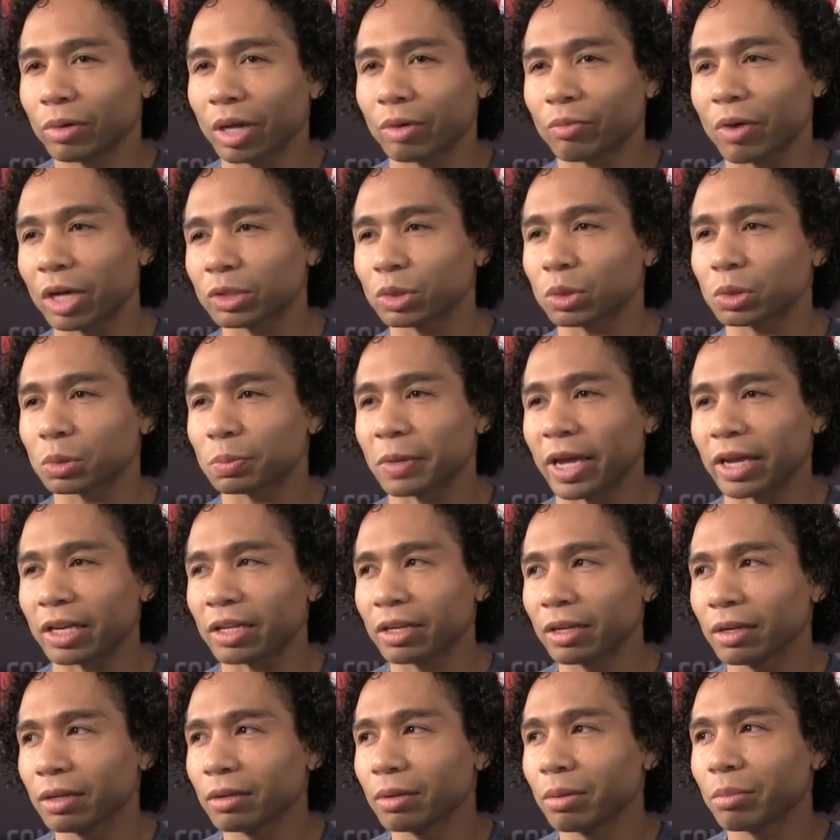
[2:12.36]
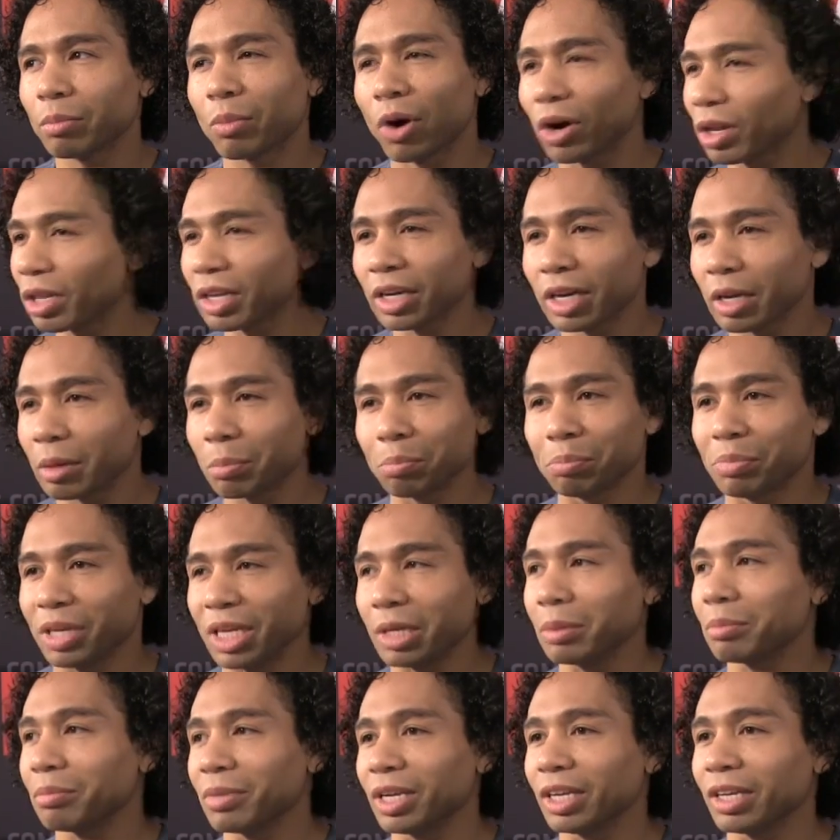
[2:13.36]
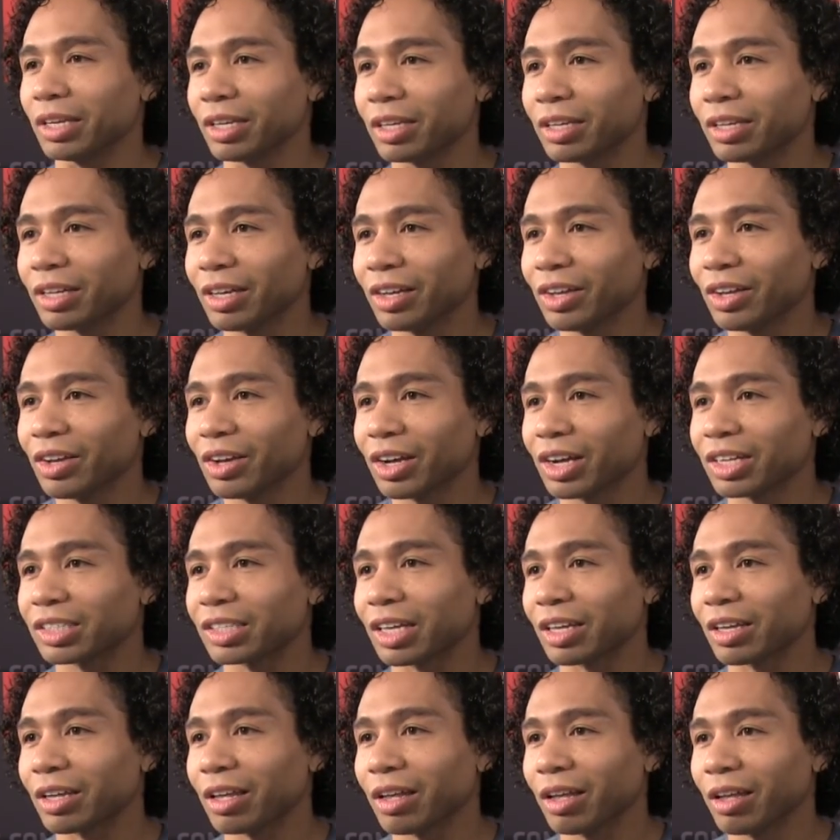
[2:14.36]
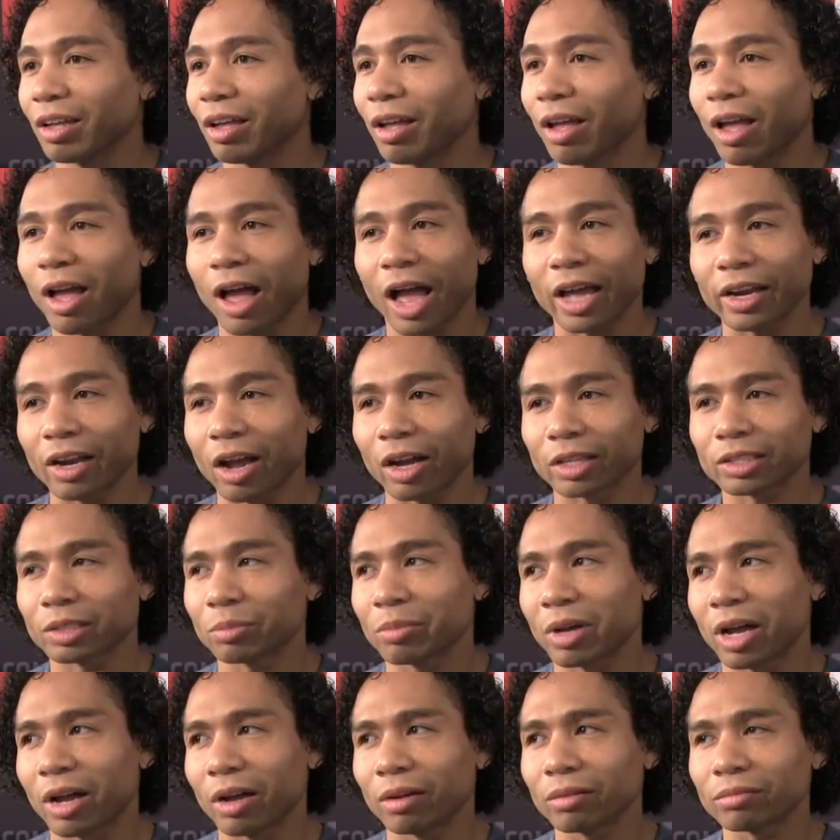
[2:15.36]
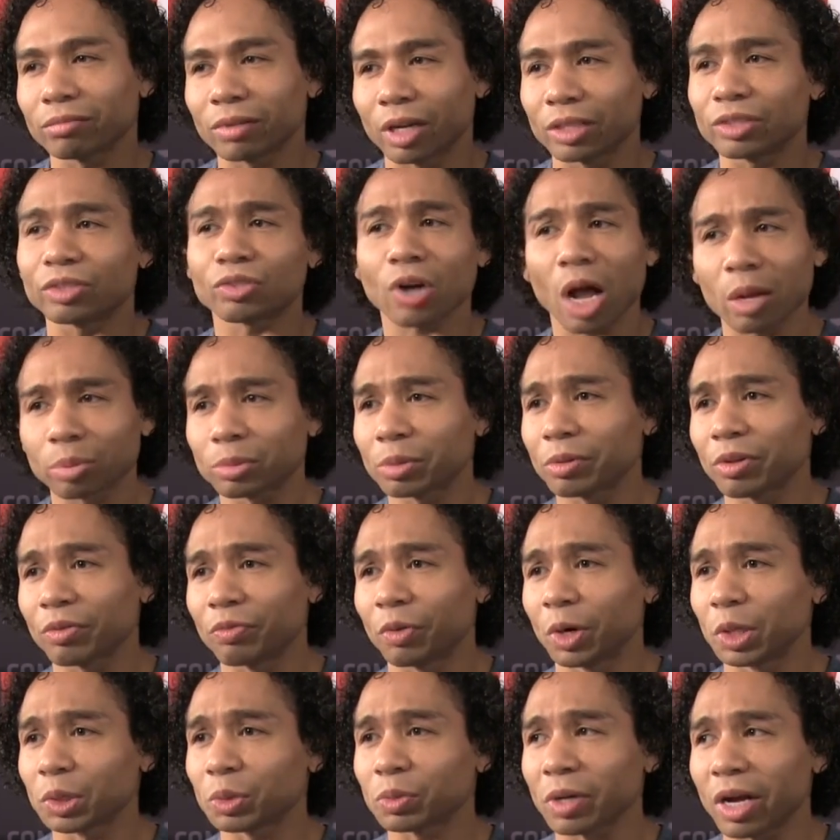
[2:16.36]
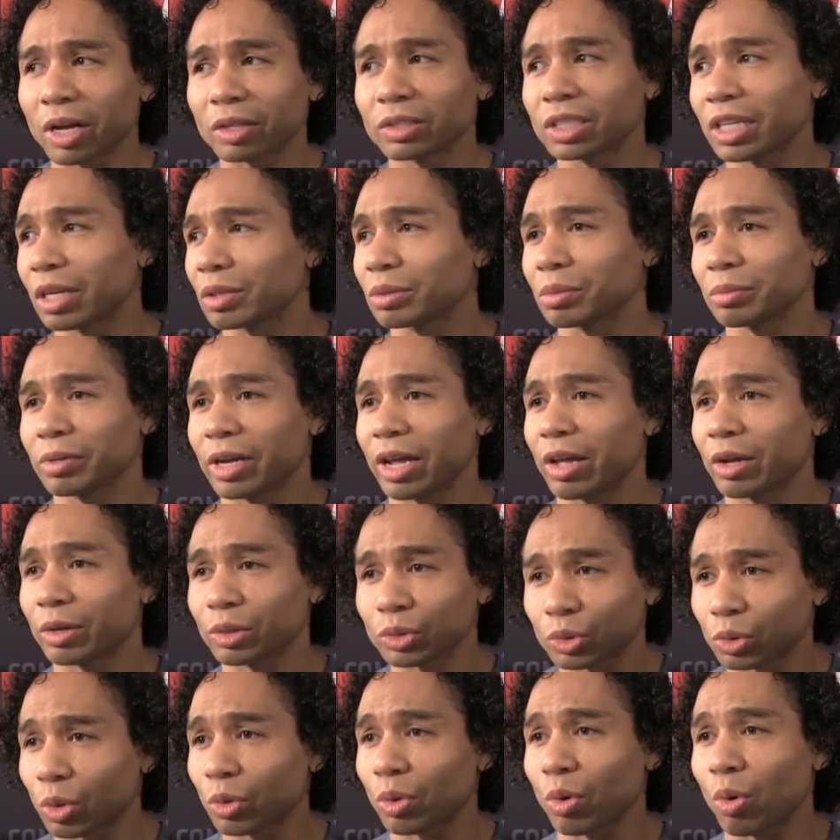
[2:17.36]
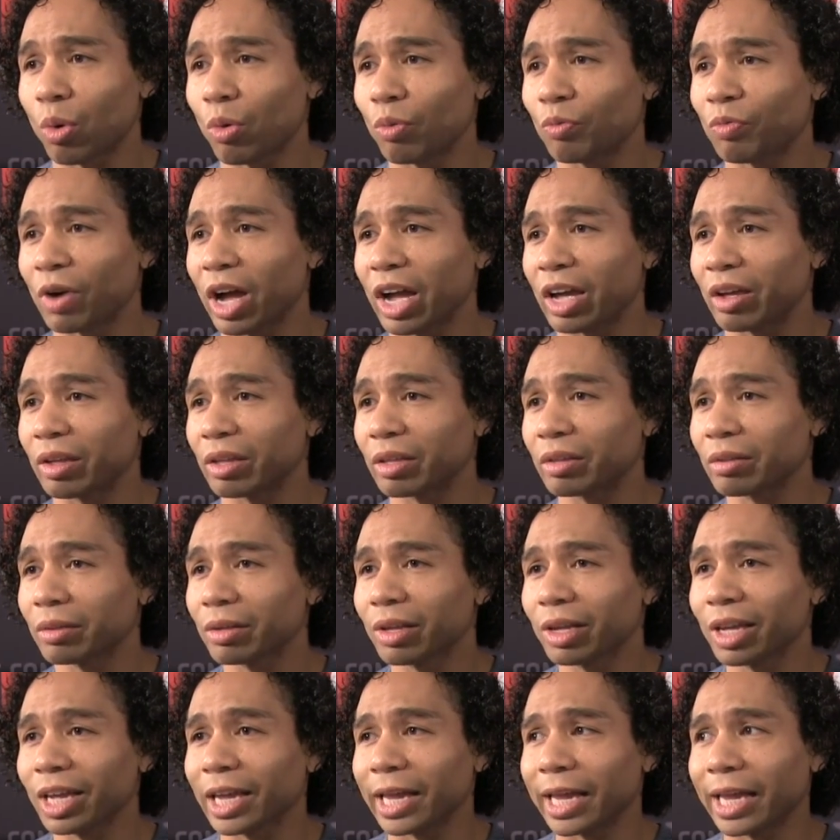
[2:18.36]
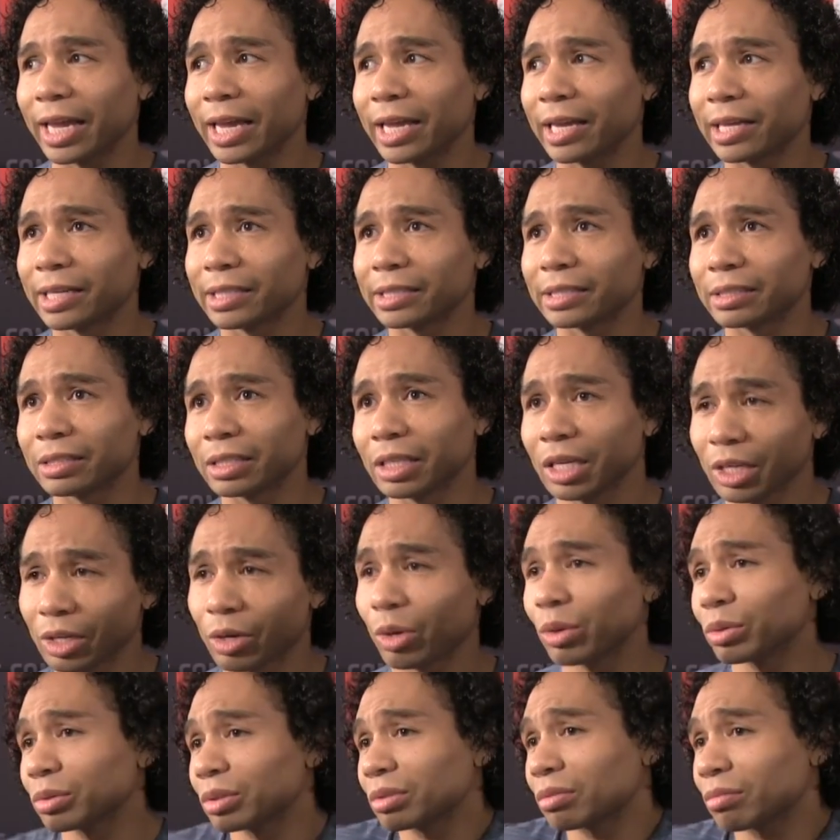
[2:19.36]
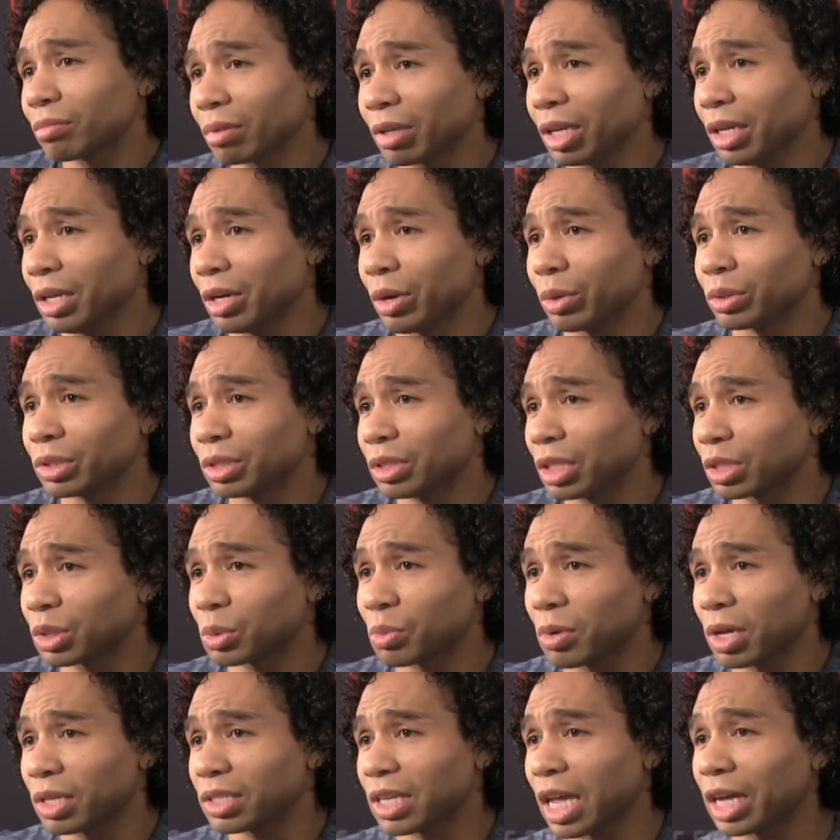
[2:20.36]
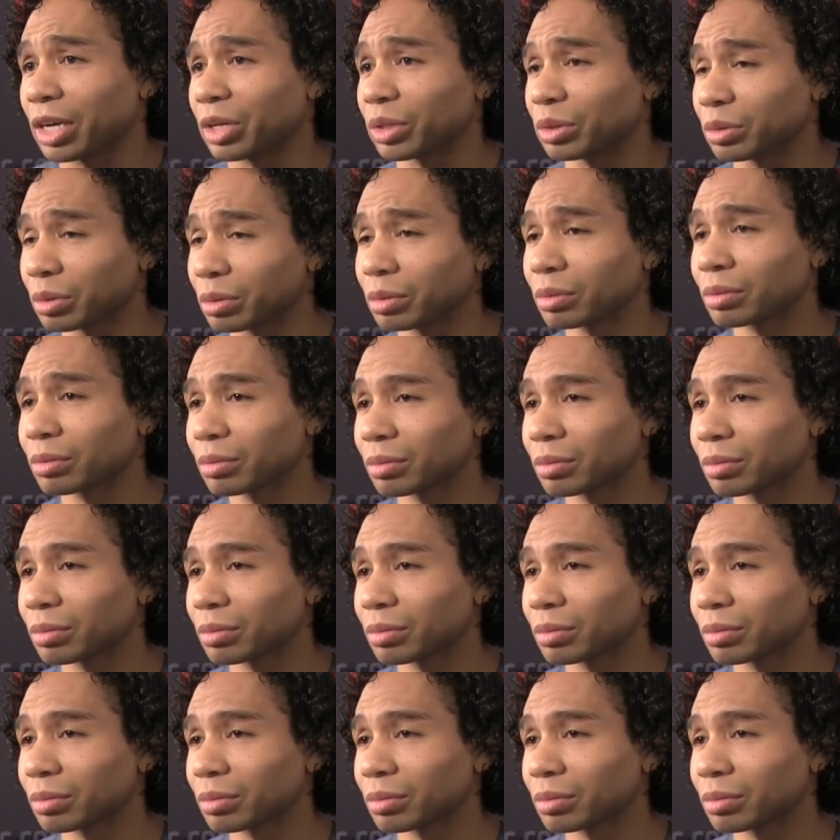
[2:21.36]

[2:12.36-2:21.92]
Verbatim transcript: like retrospect, Marlon didn't beat me because I knocked him out. I dropped him in the first round, took him down, controlled the whole fight, and he knows he knows just as well as I do.